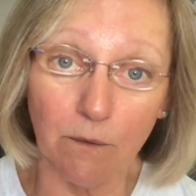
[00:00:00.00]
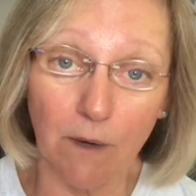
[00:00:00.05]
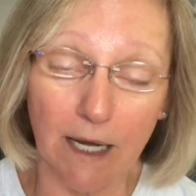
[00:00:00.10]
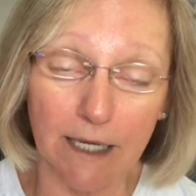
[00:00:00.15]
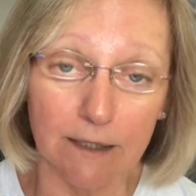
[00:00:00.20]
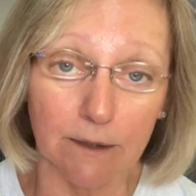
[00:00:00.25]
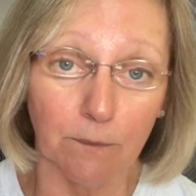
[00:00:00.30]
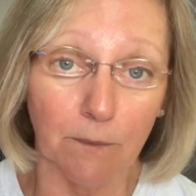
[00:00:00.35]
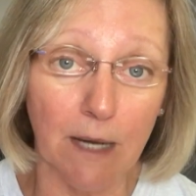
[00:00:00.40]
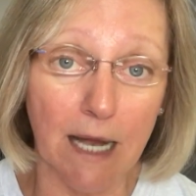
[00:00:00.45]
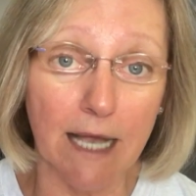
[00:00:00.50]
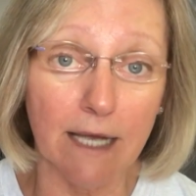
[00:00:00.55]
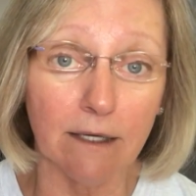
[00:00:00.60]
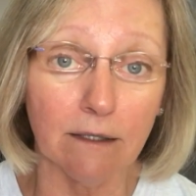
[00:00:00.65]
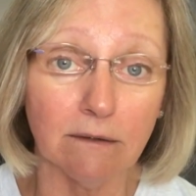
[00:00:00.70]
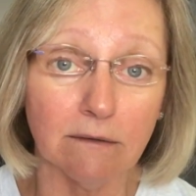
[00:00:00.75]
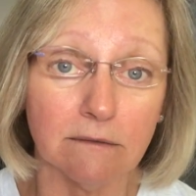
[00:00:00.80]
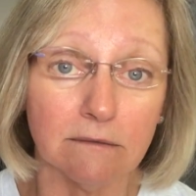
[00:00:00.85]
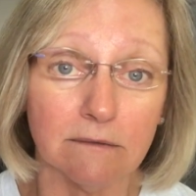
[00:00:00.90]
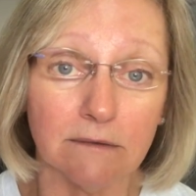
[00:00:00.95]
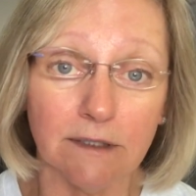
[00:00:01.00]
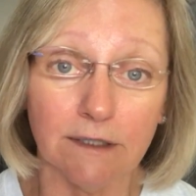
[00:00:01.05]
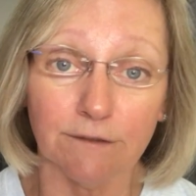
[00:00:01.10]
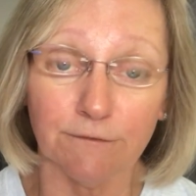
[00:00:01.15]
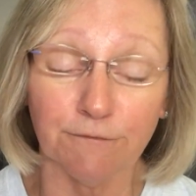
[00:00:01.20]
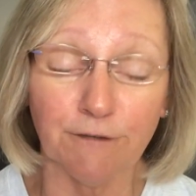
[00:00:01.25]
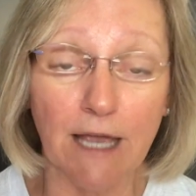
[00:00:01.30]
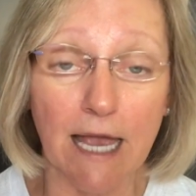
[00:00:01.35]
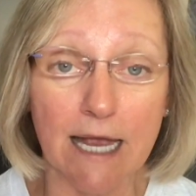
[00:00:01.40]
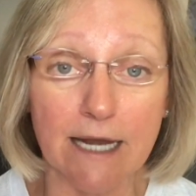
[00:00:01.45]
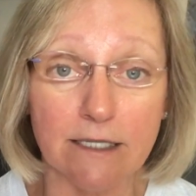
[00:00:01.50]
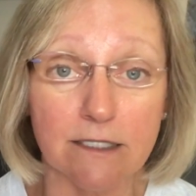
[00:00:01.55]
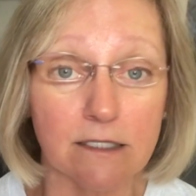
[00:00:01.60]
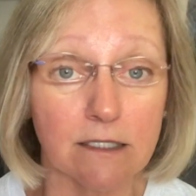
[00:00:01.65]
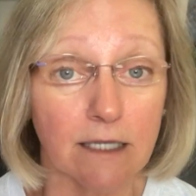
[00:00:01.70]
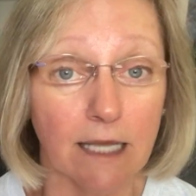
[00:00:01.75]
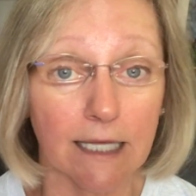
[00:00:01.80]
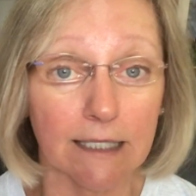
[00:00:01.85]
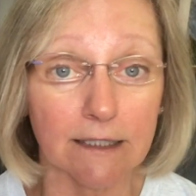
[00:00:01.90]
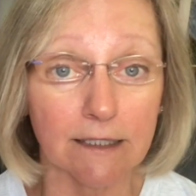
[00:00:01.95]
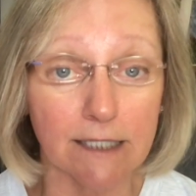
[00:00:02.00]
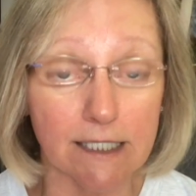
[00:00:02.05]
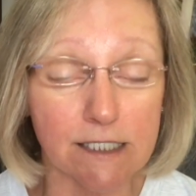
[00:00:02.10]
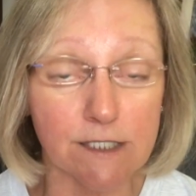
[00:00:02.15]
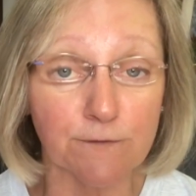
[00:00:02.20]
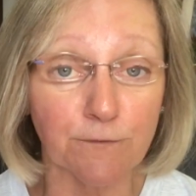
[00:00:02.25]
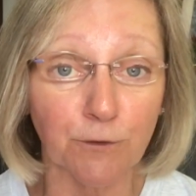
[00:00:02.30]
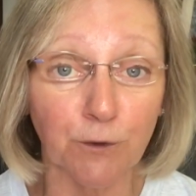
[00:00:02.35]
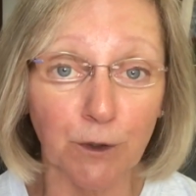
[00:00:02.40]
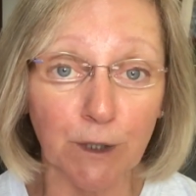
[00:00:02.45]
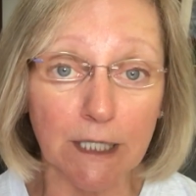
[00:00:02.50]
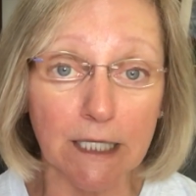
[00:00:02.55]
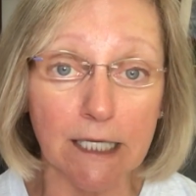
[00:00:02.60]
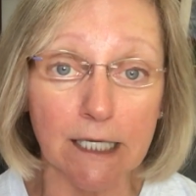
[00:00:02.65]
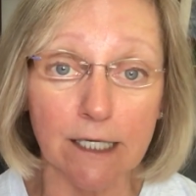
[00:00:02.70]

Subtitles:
quite a while, in fact, at least 40